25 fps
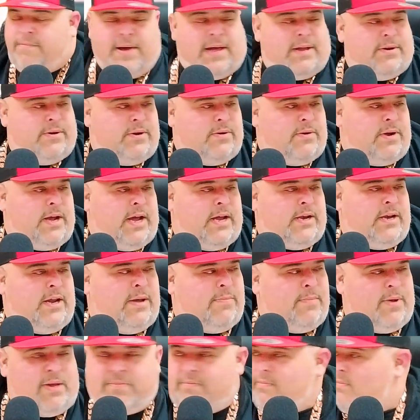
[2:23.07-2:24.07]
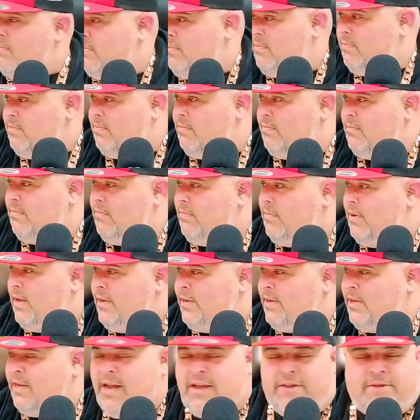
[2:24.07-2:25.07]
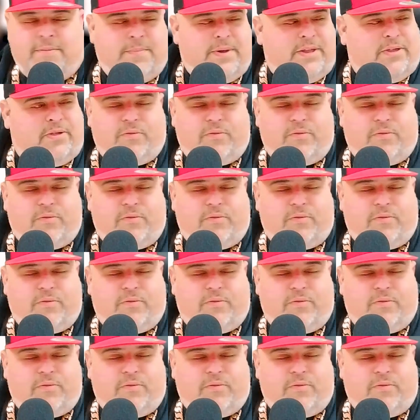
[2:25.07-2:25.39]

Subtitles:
Mountain Dew, goddammit. That's nothing but